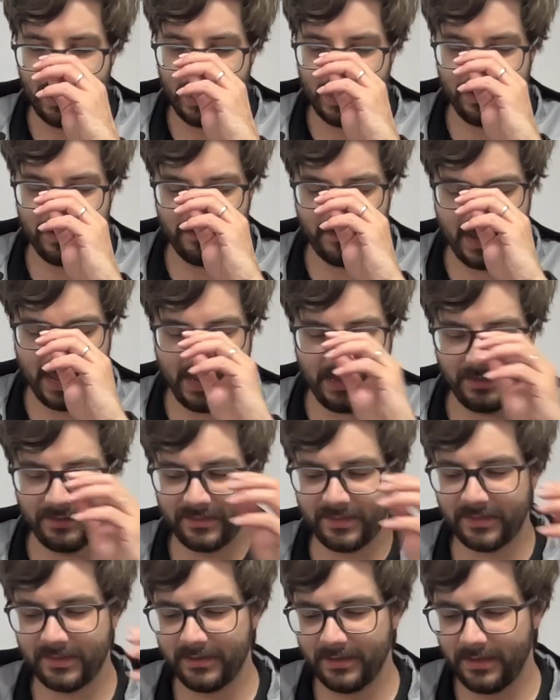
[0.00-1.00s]
And it
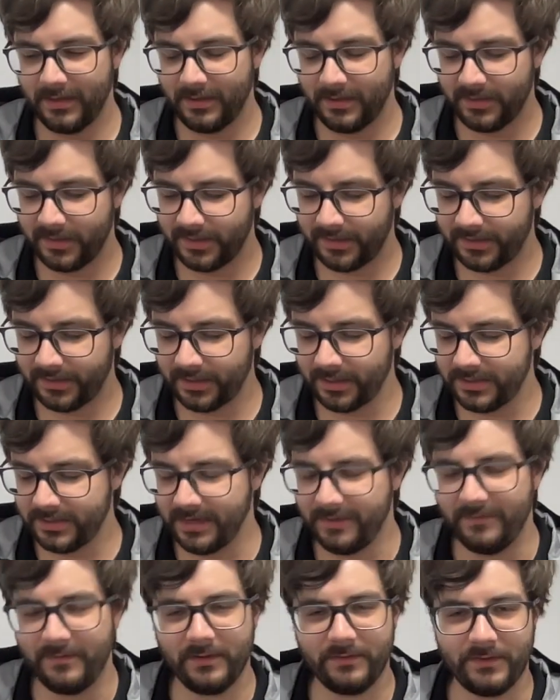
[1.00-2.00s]
paints such
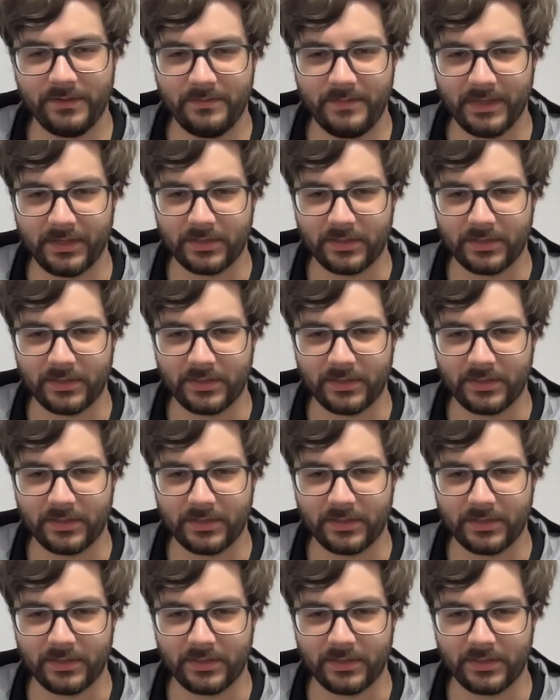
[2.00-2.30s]
a vivid